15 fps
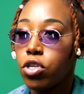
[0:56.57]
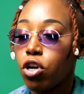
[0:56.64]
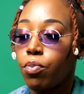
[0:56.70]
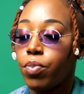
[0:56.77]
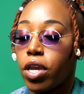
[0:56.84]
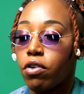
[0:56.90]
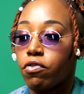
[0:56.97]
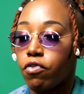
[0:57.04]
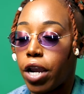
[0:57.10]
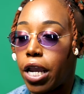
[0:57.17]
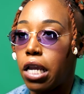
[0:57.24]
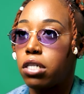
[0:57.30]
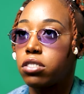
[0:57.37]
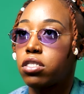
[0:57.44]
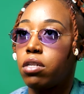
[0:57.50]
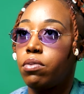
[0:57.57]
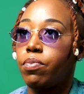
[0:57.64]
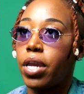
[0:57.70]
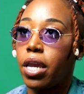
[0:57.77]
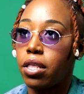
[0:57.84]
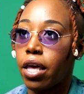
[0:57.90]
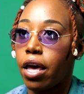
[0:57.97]
being raised
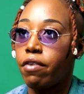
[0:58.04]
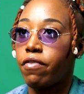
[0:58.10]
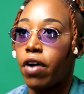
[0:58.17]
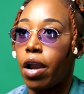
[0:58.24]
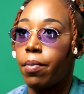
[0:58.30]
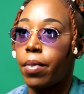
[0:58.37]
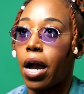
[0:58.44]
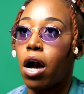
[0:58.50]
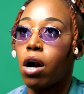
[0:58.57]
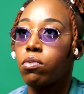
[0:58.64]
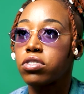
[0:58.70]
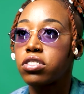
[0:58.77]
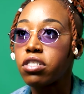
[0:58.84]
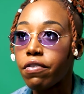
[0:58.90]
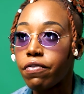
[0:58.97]
and being in that environment, how it was